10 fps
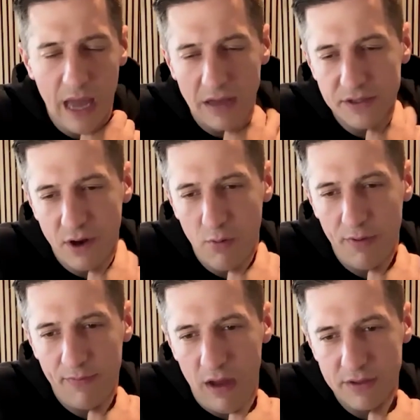I'll start
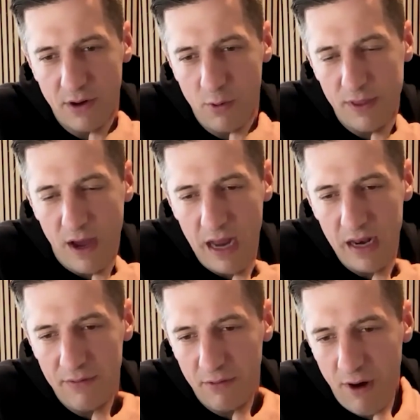with the high
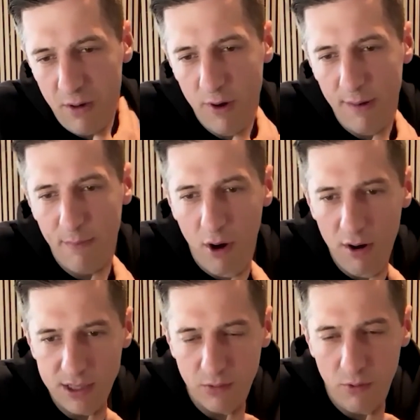level, right? What a
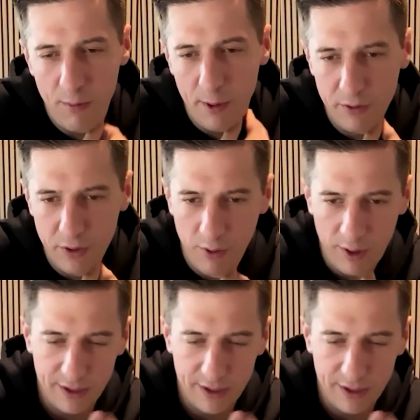burr is and what we were doing.